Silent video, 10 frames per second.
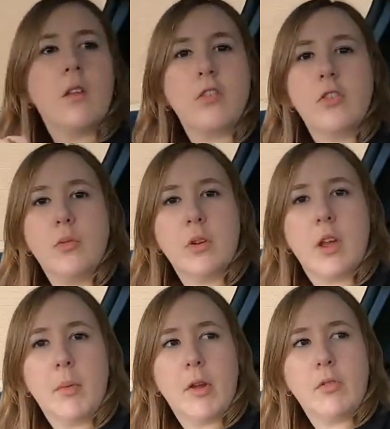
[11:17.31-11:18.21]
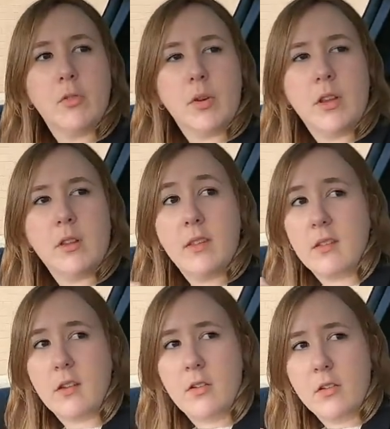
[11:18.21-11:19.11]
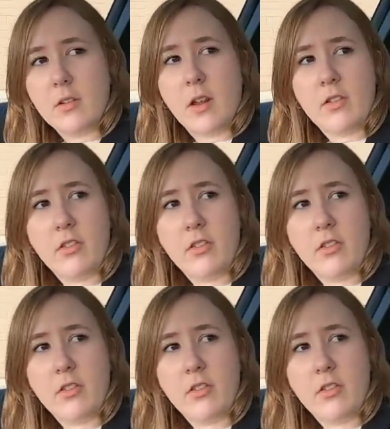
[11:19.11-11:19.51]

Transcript: Is a new one coming out in 20 this year or next yeah, year?